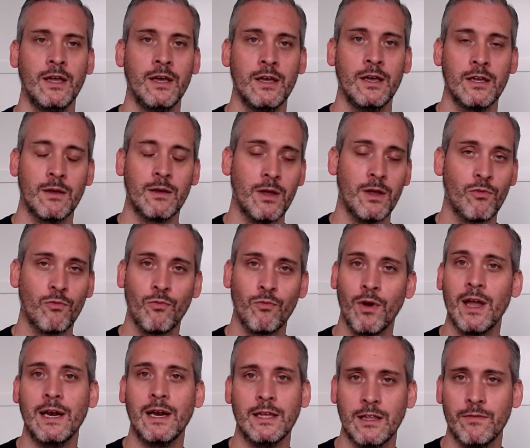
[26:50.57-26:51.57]
can be a
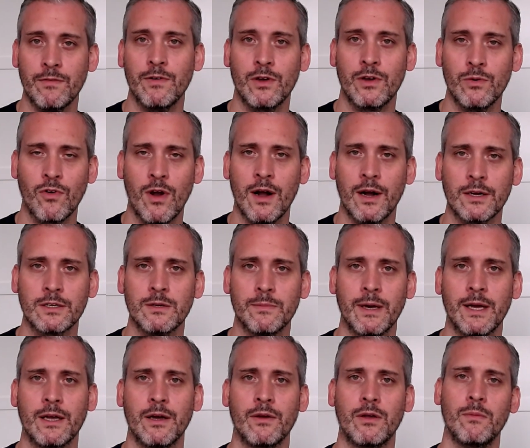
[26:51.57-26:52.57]
really difficult drug.
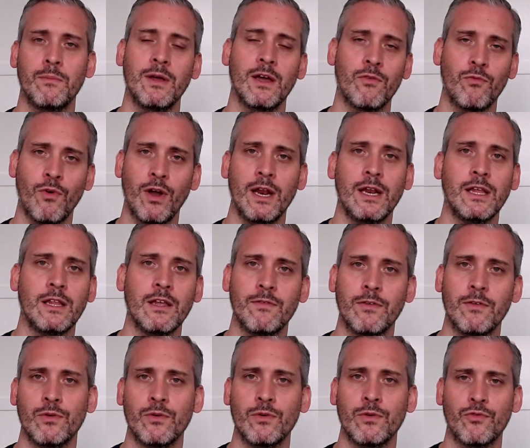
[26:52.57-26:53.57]
Tobacco can be a really
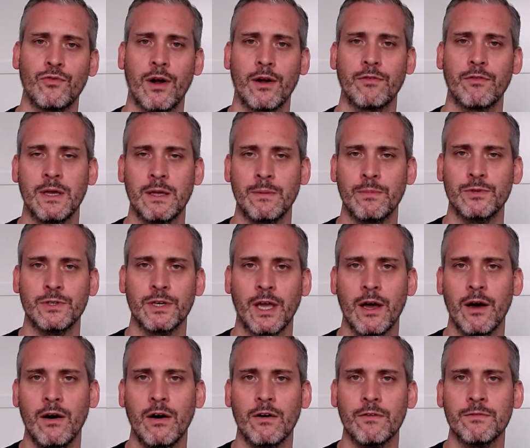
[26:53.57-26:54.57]
difficult drug for people to
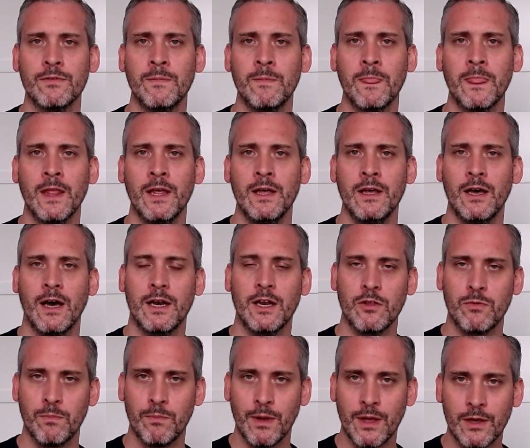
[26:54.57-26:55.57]
get off. And
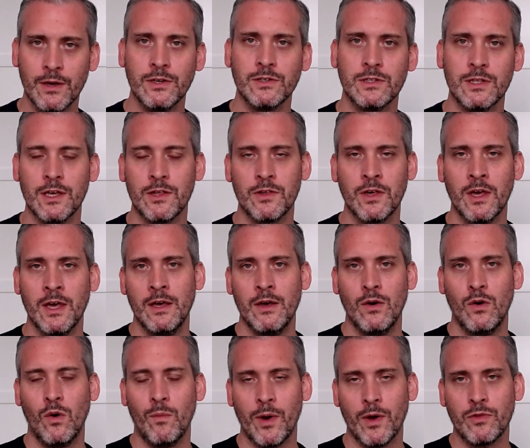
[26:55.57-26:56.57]
it's because this
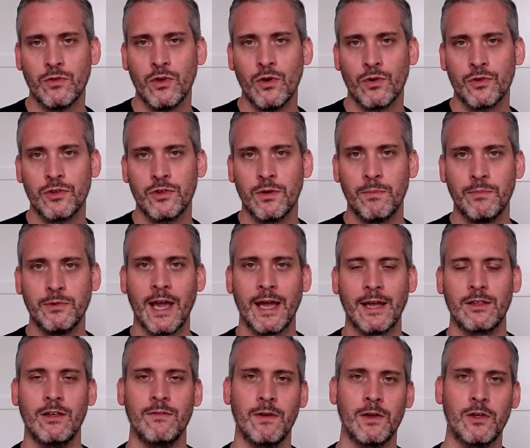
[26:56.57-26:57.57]
almost your
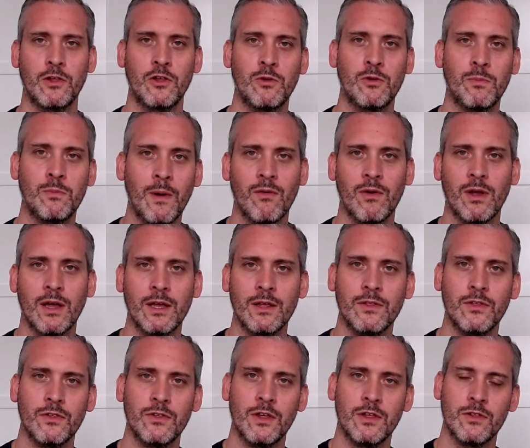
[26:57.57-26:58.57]
subjective
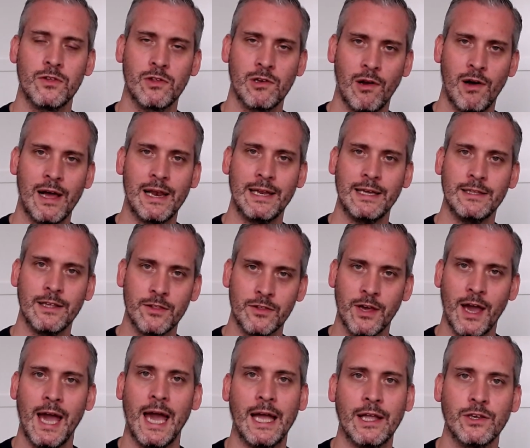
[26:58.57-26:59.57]
experience is slightly
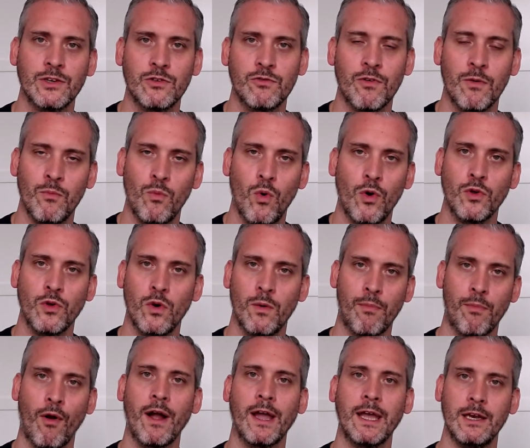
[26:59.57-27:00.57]
detached from what
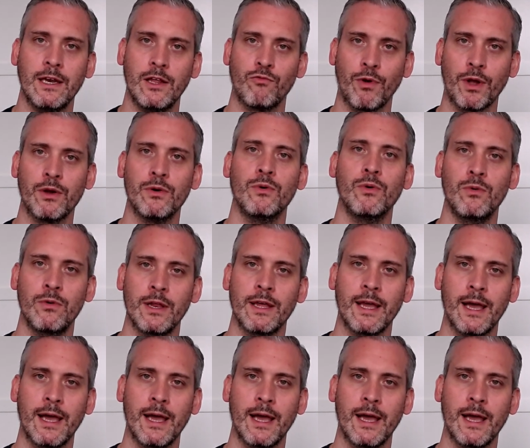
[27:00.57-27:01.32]
your brain is recording